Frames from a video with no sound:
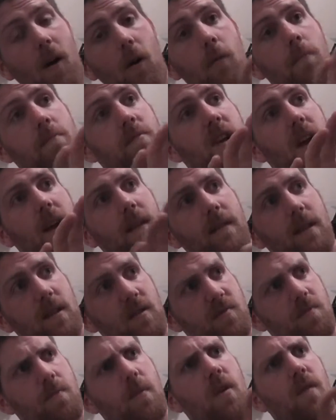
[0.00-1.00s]
object
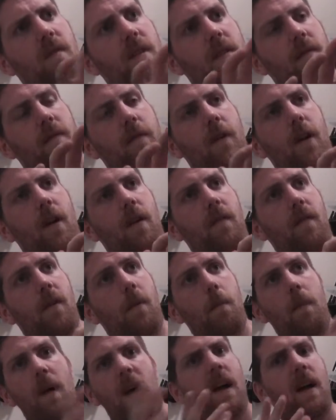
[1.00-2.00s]
that's moving in front of
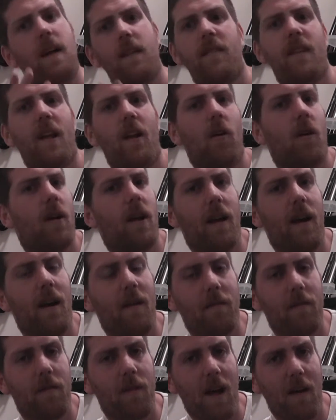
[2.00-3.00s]
them. They're not going to
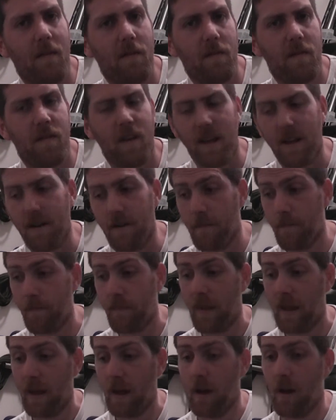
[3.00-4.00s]
have a feed.
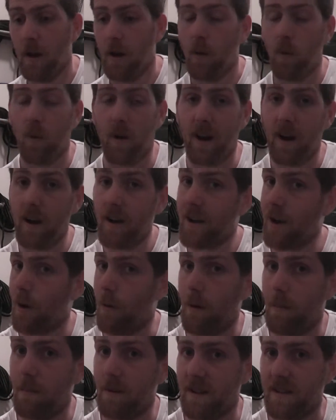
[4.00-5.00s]
When I
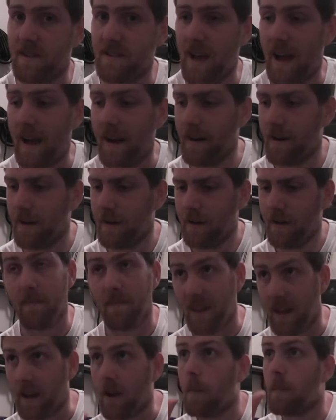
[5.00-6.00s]
go up the tank,
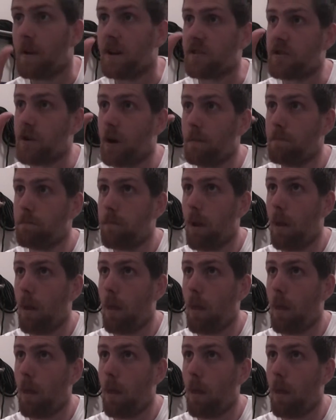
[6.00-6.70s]
they come to the top.